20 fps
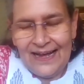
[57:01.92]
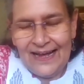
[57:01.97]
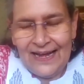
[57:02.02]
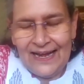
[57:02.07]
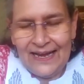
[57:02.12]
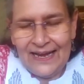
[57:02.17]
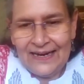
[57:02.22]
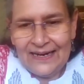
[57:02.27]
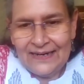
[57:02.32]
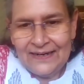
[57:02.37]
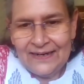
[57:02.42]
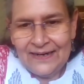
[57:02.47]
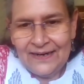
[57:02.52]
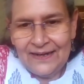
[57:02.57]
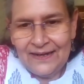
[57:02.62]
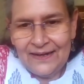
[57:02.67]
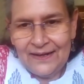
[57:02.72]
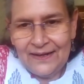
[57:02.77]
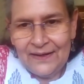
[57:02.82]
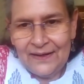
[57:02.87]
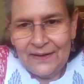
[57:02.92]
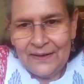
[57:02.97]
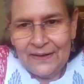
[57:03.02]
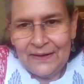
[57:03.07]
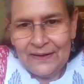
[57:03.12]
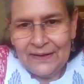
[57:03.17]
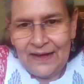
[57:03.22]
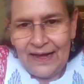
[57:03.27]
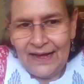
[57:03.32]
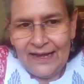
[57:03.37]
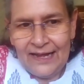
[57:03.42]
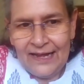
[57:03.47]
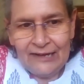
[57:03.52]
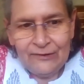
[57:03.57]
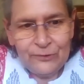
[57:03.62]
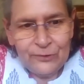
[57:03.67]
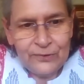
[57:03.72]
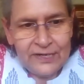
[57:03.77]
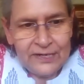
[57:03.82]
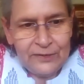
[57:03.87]
And I
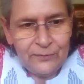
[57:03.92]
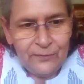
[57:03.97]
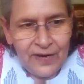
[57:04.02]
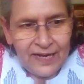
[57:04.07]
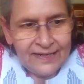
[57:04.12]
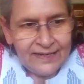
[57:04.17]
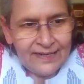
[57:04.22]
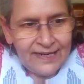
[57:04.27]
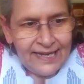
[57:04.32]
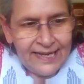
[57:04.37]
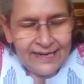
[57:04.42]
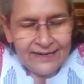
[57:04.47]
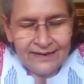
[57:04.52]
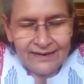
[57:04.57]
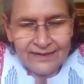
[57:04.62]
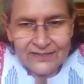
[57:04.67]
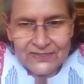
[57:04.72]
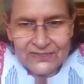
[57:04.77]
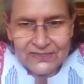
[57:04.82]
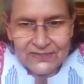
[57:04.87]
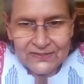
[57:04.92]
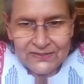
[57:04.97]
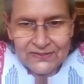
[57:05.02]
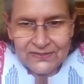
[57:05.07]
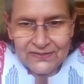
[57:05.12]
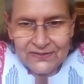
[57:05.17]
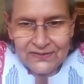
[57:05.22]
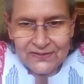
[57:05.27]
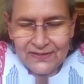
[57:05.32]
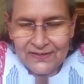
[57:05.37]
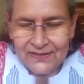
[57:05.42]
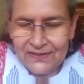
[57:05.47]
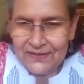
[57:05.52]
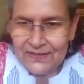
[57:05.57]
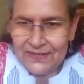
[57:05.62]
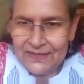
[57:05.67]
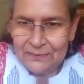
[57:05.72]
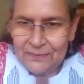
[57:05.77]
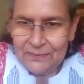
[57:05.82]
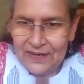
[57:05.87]
have only one air
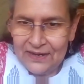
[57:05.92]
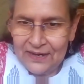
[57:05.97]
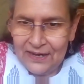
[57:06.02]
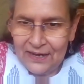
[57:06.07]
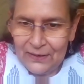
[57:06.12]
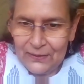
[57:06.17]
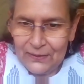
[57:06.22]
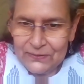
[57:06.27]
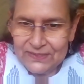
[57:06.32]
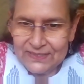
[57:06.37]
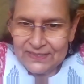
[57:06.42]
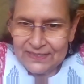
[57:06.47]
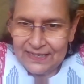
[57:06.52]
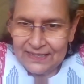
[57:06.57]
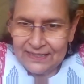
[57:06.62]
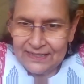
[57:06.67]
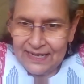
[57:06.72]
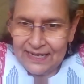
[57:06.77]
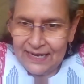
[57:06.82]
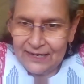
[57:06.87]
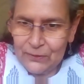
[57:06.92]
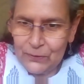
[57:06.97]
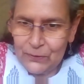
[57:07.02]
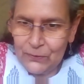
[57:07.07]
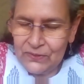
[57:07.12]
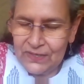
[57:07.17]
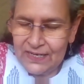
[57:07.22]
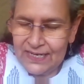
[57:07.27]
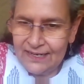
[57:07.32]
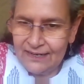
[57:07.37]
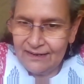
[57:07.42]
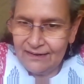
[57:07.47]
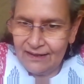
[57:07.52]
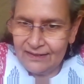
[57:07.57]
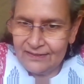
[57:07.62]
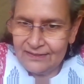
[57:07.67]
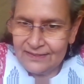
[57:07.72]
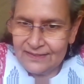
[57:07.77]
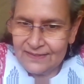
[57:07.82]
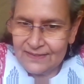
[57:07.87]
conditioner in my house, and that only
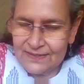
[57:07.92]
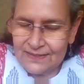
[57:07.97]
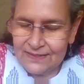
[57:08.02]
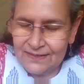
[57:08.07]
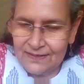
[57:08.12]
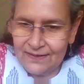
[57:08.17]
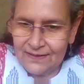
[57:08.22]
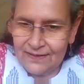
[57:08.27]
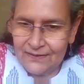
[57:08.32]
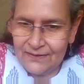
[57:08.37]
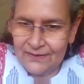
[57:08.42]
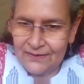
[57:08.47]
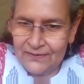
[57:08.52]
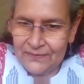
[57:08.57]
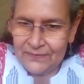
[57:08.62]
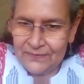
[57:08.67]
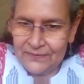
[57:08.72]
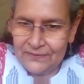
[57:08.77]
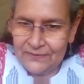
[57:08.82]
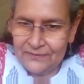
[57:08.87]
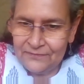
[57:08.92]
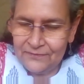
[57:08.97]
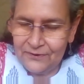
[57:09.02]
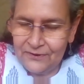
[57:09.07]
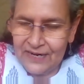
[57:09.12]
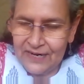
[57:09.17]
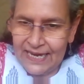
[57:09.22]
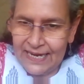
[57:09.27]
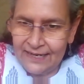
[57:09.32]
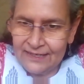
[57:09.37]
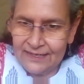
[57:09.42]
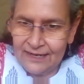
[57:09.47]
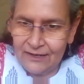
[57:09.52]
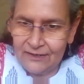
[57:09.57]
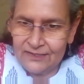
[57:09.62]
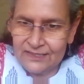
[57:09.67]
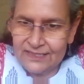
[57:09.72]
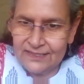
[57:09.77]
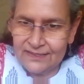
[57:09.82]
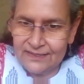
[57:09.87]
runs for 8
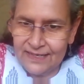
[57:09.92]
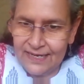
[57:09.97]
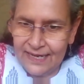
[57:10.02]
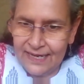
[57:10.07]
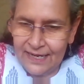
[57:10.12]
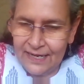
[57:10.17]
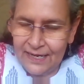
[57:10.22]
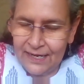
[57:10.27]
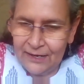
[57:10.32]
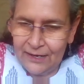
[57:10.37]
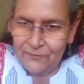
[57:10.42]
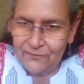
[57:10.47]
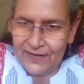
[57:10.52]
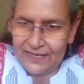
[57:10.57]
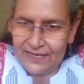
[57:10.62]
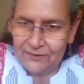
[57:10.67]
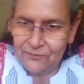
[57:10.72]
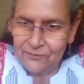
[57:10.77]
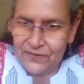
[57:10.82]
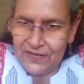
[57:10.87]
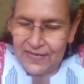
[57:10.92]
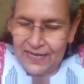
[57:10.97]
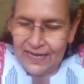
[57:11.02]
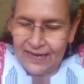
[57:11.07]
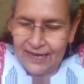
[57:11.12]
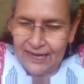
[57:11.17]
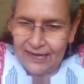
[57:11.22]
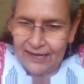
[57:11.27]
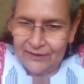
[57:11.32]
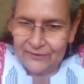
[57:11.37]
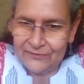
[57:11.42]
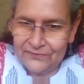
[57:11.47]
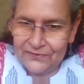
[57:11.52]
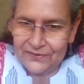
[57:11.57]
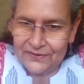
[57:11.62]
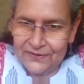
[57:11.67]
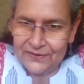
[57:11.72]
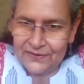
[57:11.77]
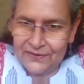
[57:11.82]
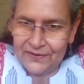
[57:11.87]
hours a day when we have
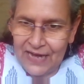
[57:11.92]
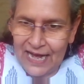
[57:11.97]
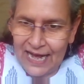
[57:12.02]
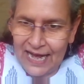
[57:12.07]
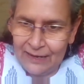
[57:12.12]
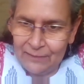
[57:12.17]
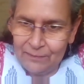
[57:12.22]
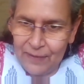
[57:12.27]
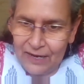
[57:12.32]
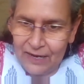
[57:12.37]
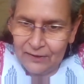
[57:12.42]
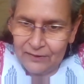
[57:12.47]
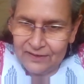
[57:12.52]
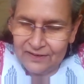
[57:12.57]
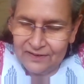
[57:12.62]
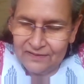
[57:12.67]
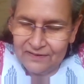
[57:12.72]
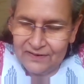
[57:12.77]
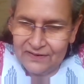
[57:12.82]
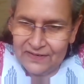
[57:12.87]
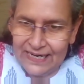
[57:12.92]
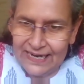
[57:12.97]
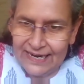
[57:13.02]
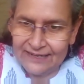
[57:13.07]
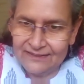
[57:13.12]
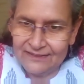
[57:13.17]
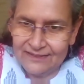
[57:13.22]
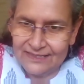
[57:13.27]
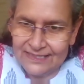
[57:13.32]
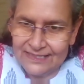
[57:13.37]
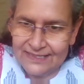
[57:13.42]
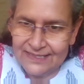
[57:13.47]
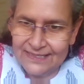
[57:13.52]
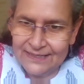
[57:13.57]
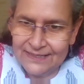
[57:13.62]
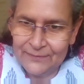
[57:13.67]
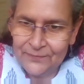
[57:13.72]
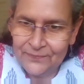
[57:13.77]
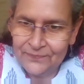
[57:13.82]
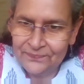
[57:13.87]
high power
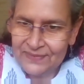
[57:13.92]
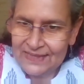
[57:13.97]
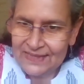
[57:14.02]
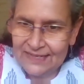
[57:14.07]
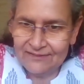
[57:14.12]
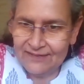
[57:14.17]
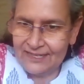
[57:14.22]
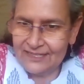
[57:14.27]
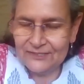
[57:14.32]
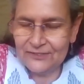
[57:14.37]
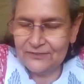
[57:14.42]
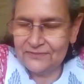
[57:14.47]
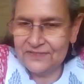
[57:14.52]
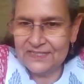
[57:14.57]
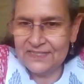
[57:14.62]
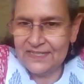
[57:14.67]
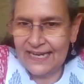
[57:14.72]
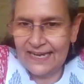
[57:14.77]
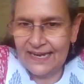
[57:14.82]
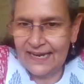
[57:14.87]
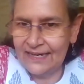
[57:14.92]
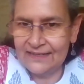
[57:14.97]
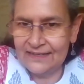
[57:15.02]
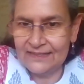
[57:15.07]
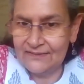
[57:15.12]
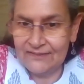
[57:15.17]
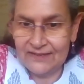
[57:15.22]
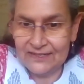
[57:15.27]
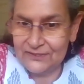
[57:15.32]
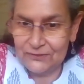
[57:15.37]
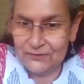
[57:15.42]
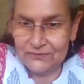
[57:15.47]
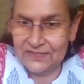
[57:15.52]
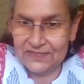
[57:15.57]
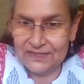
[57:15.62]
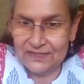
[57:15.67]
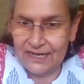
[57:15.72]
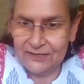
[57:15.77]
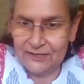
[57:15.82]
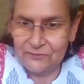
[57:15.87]
electricity. The rest of the day and the rest of
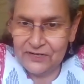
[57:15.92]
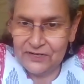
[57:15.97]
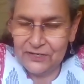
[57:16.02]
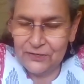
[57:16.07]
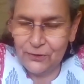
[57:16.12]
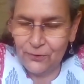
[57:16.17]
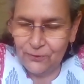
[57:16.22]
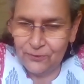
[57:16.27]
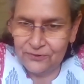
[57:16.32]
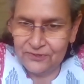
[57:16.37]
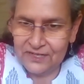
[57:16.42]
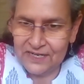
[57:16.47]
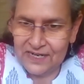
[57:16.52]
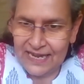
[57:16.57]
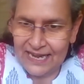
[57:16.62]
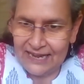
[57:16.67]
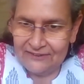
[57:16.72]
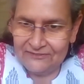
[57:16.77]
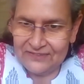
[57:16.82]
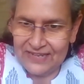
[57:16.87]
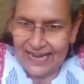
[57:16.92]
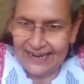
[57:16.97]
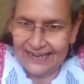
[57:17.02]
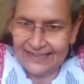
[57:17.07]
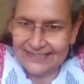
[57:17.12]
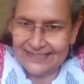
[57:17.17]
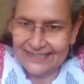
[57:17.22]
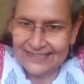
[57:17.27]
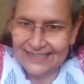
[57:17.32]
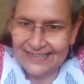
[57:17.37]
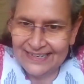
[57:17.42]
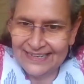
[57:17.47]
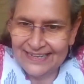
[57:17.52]
the night, we don't have that.